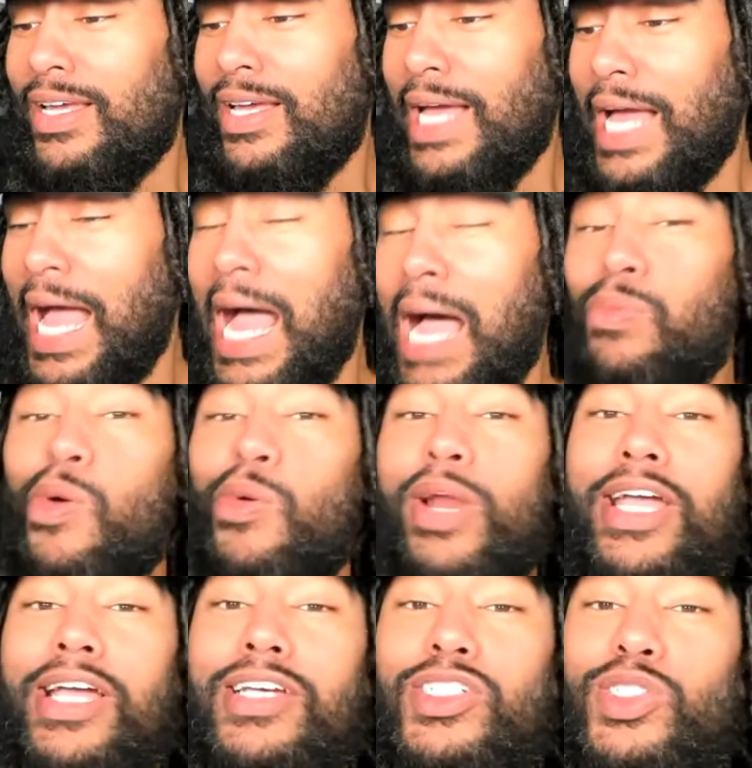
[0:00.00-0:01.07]
I want
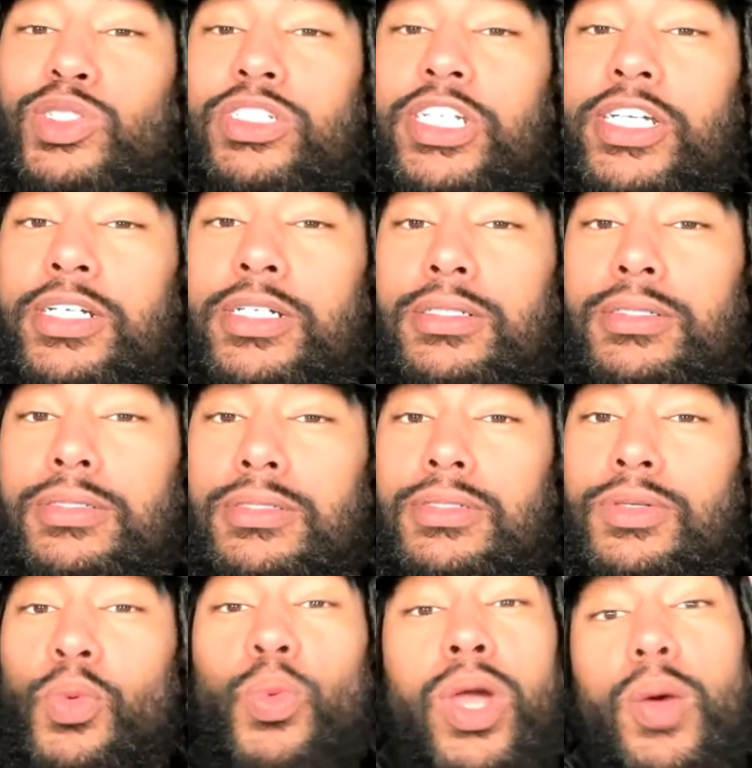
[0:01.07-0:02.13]
answers, Diddy.
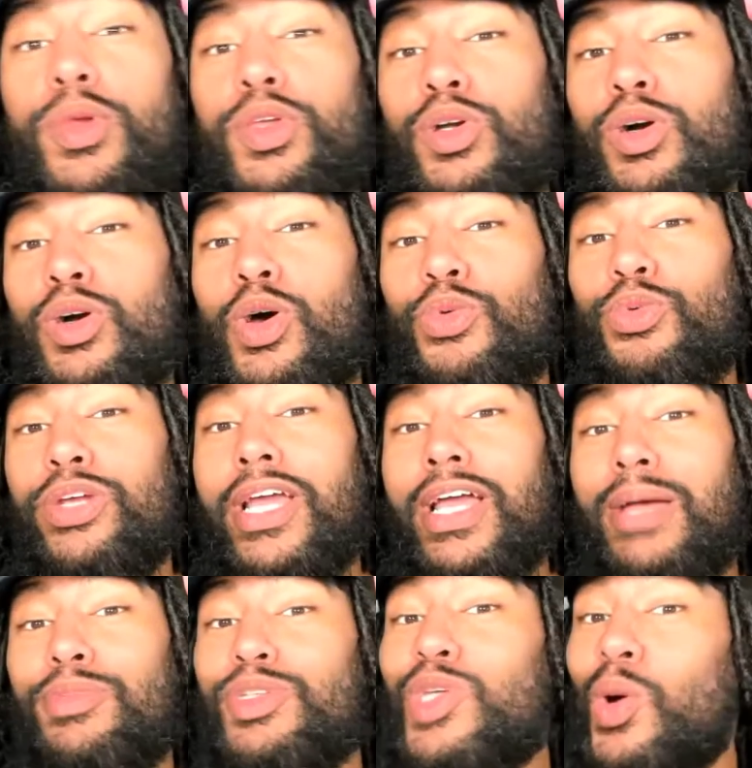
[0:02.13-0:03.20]
When were you gonna go to rehab?
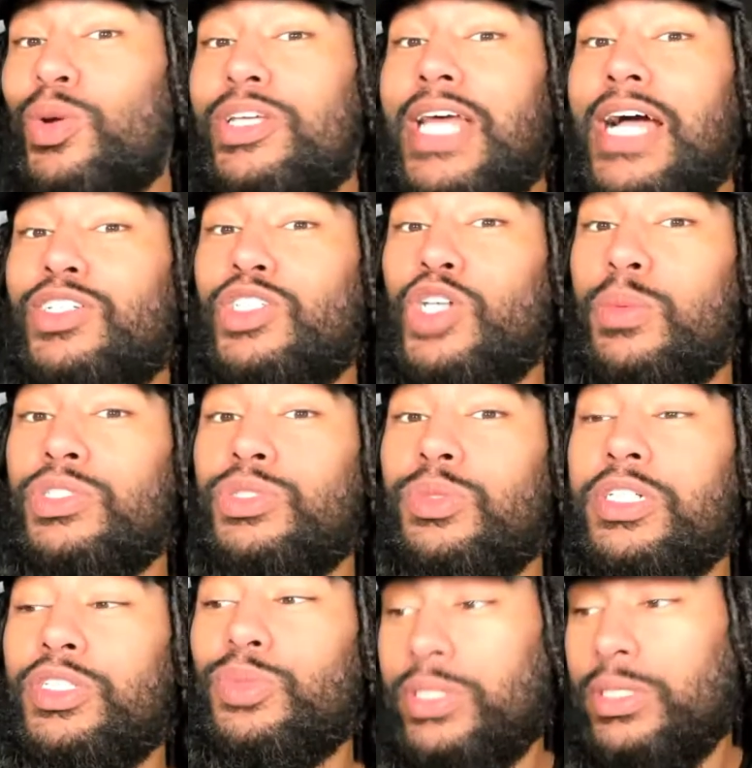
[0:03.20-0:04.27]
You told us October
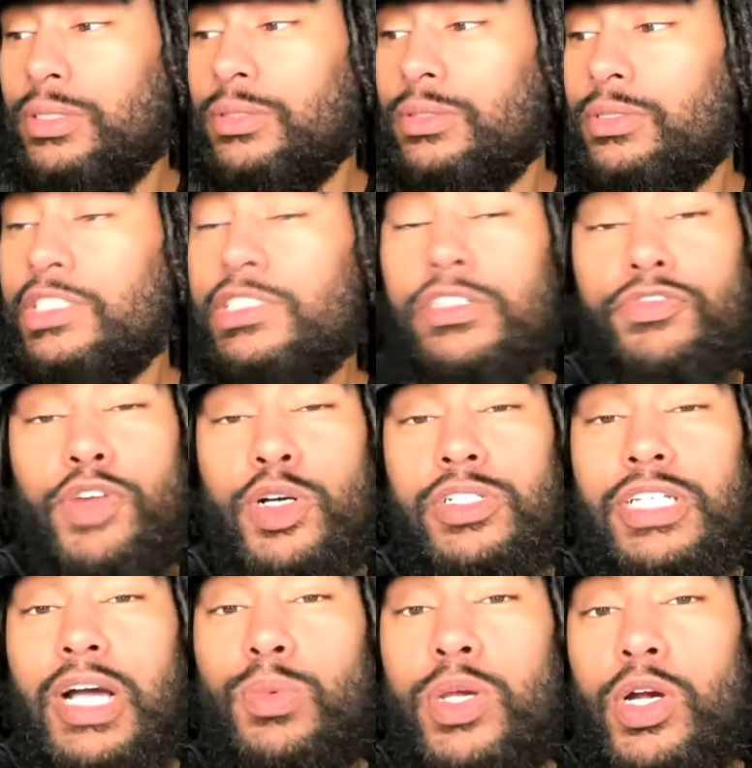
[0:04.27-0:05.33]
23. This is the first
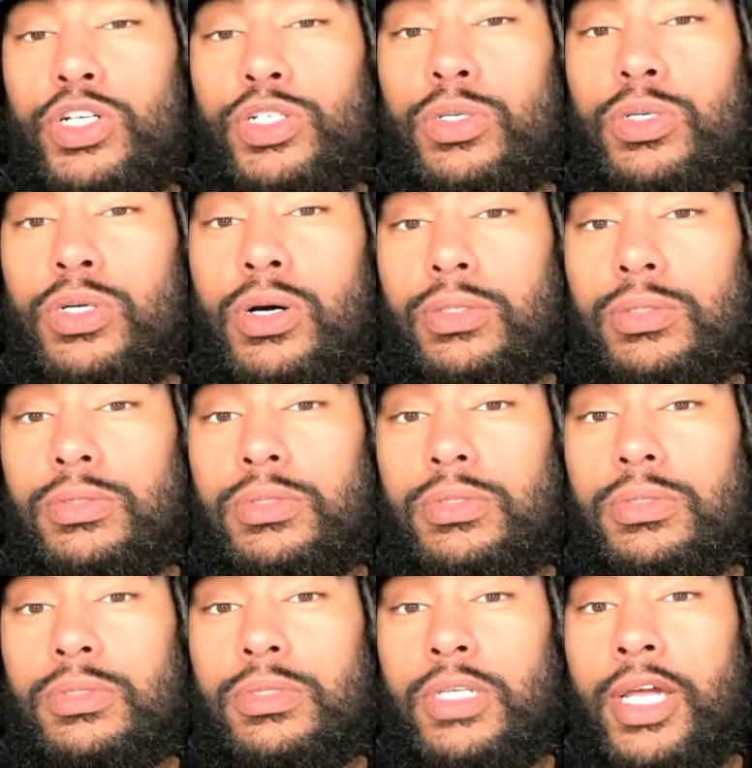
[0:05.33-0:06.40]
time we heard you gonna go.
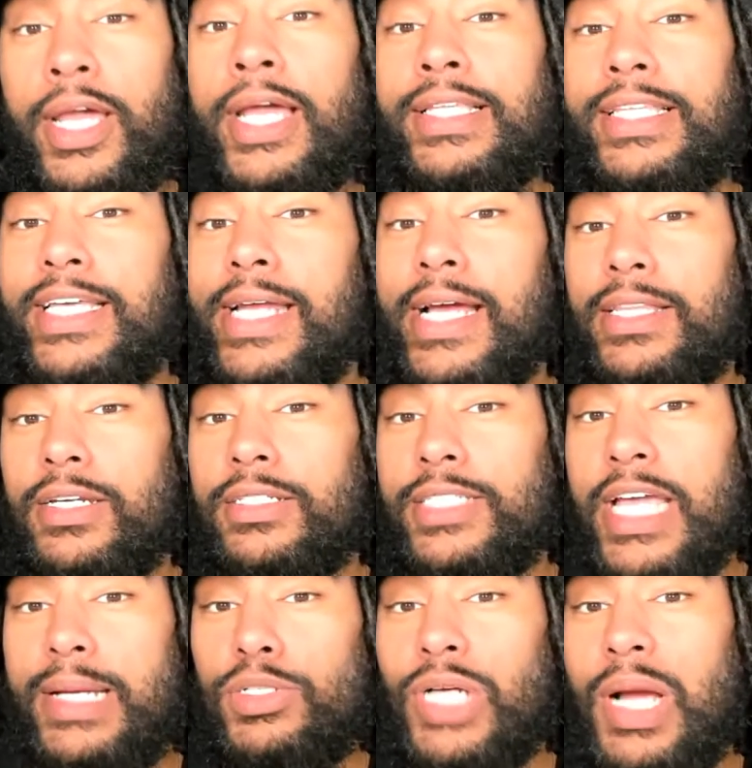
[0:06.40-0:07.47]
Then after the
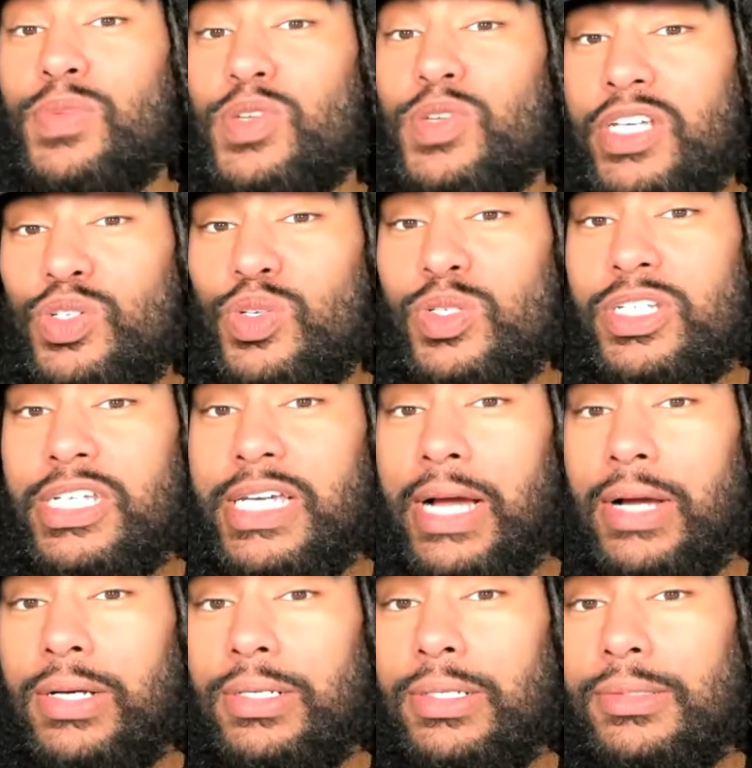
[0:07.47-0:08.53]
tape drop, you said you're gonna seek
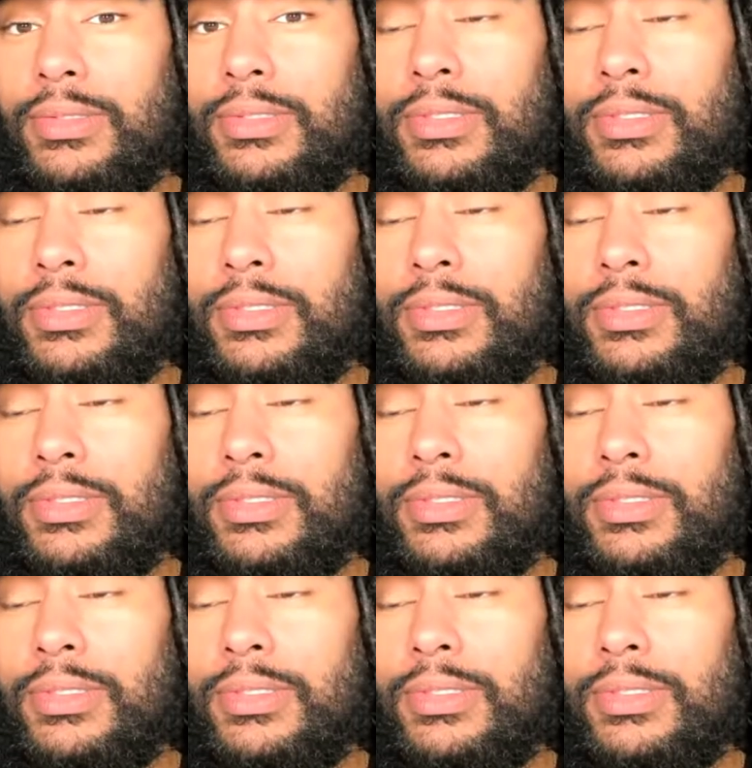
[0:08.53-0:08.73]
out help.